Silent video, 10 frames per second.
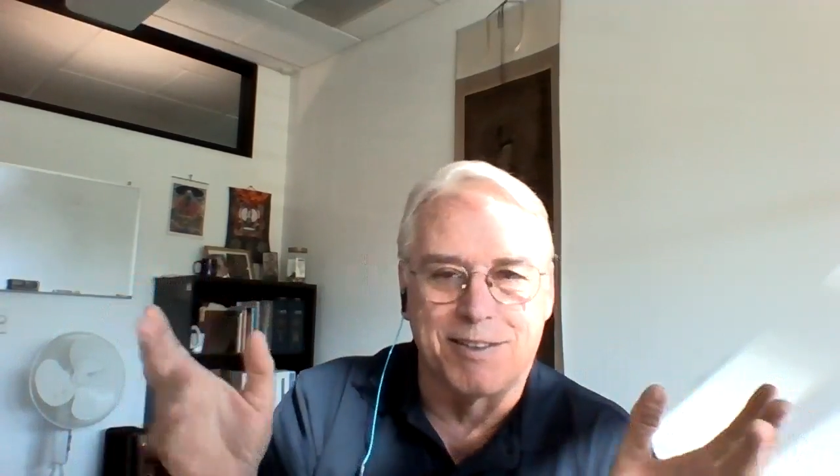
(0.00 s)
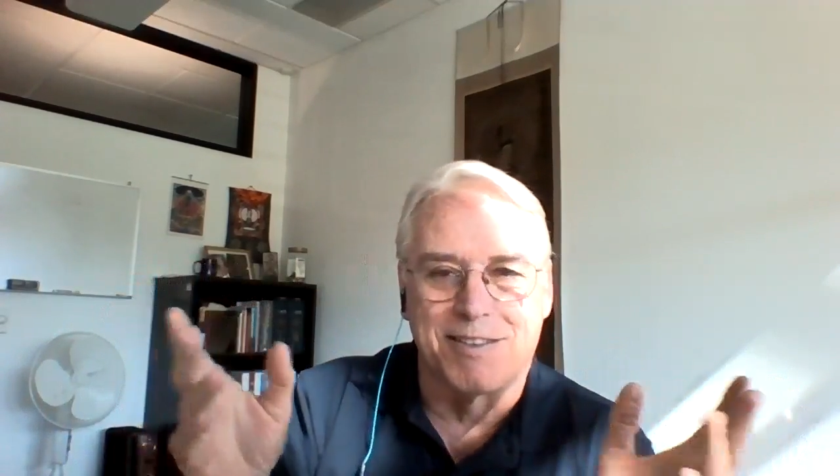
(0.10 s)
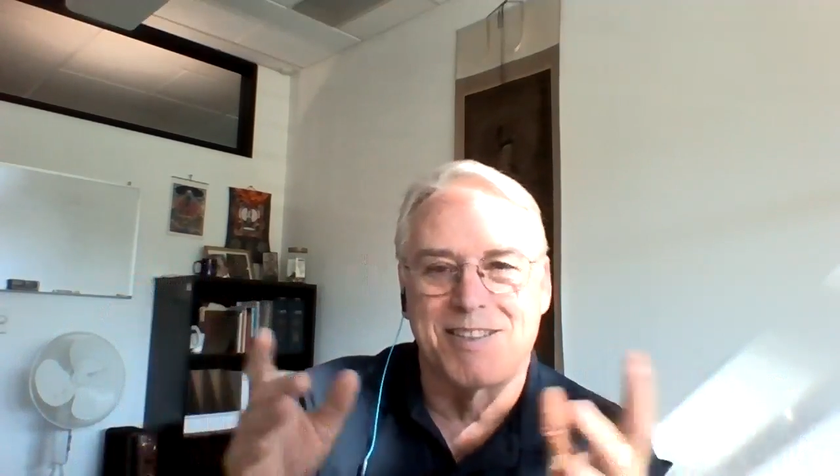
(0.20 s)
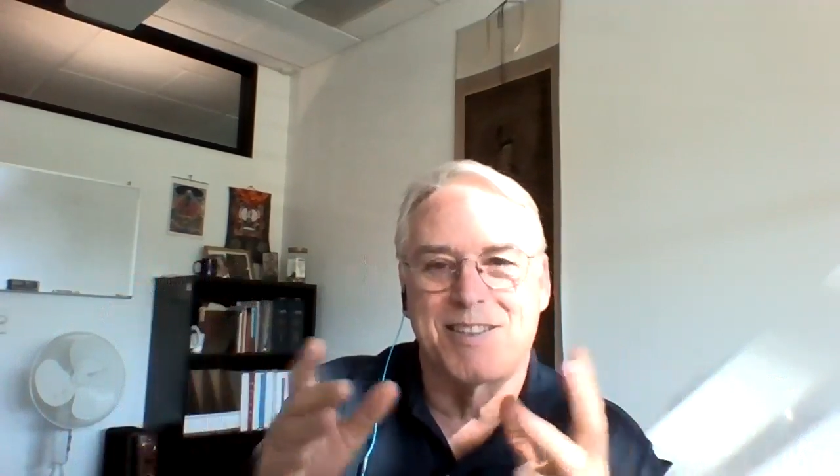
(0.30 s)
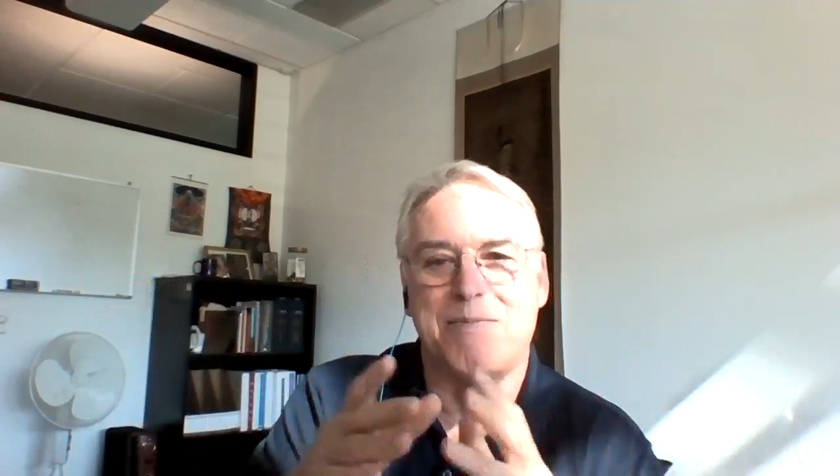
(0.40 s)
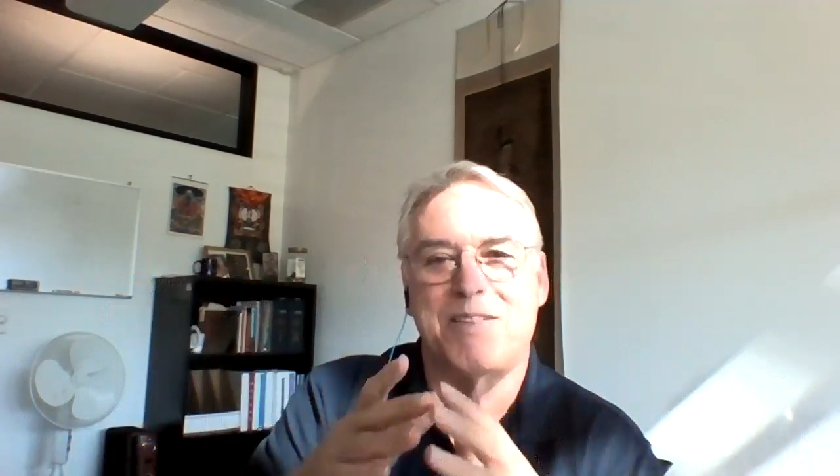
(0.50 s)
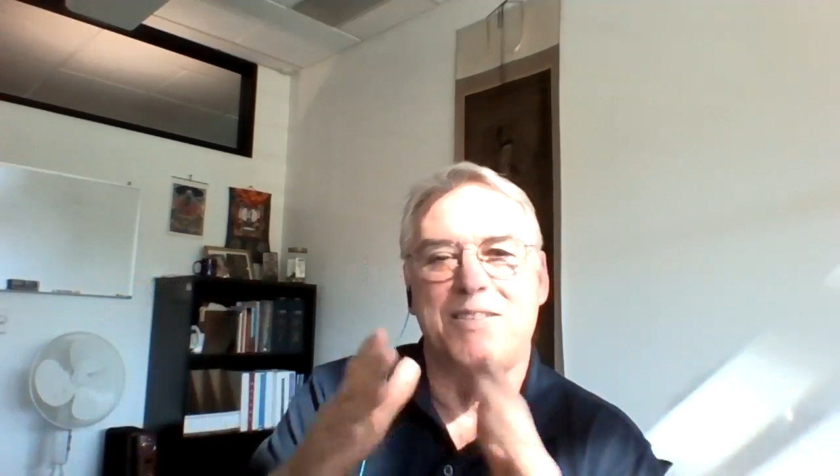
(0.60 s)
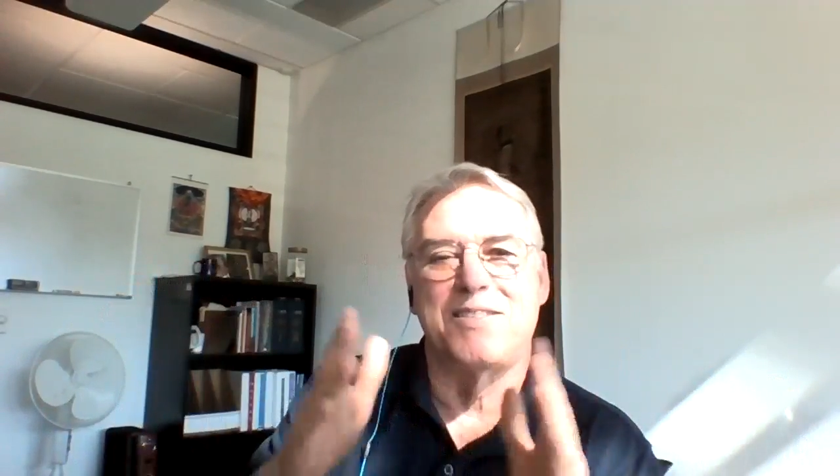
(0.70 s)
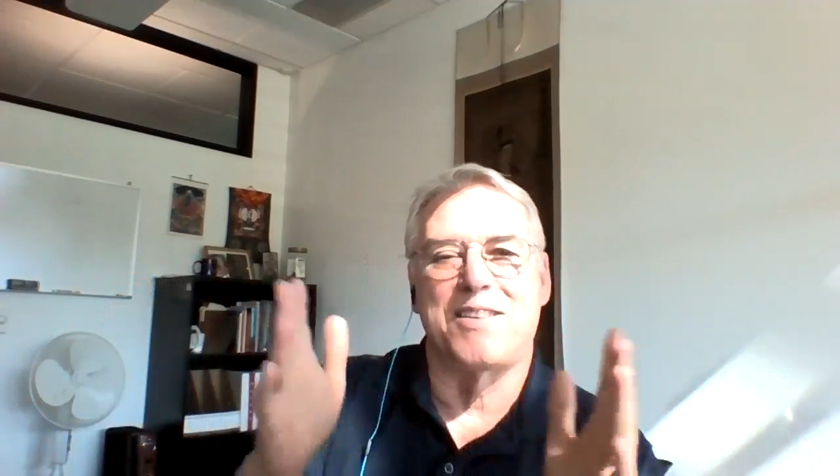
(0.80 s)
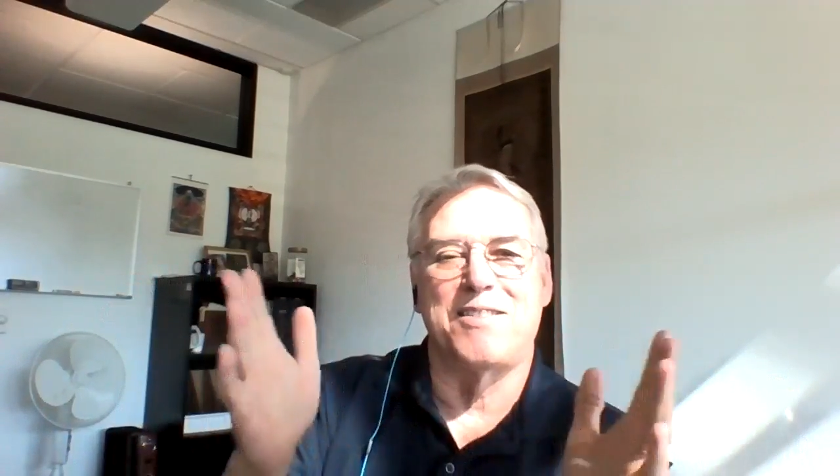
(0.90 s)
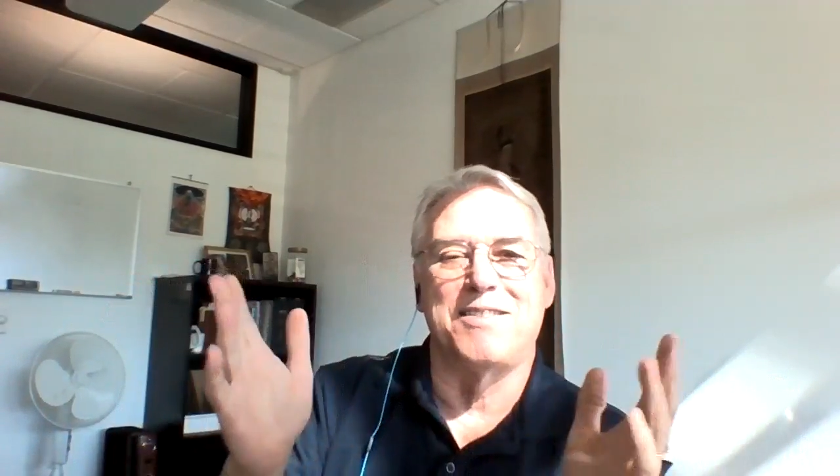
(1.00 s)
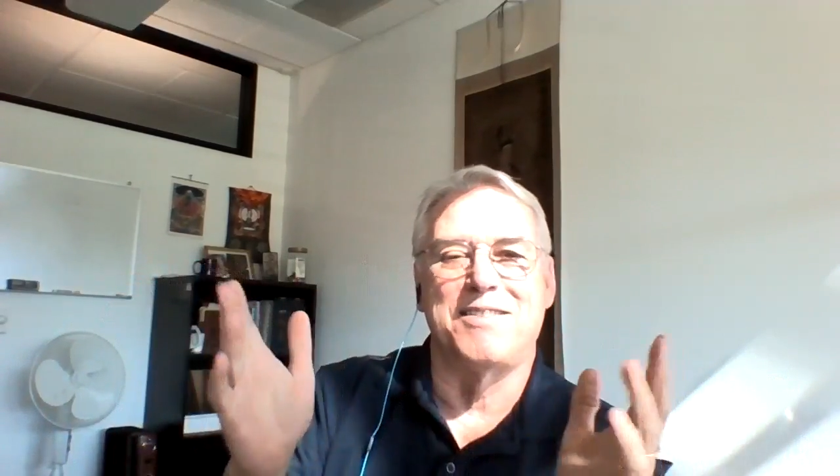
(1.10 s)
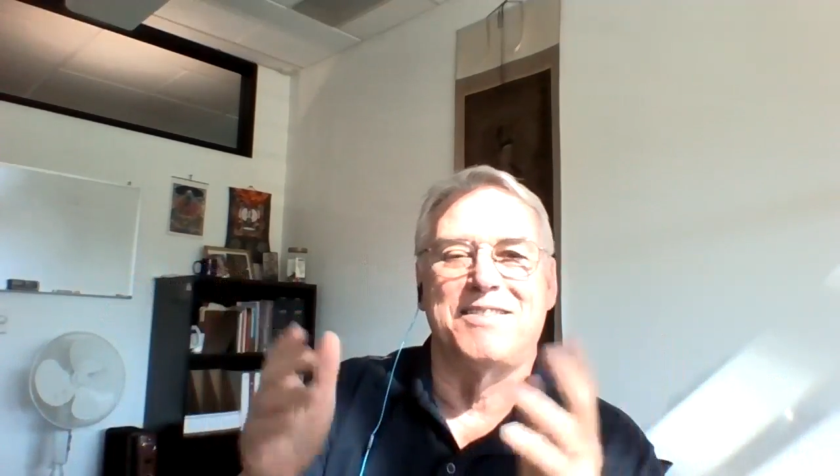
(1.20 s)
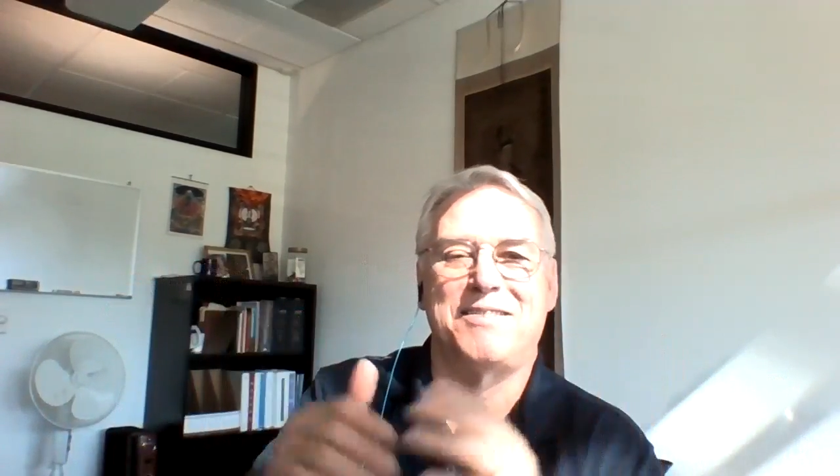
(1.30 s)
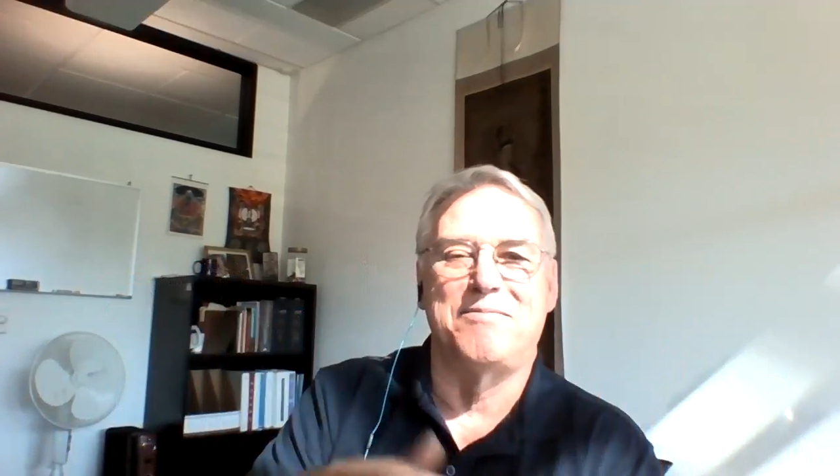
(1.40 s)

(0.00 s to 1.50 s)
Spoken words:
or some of these other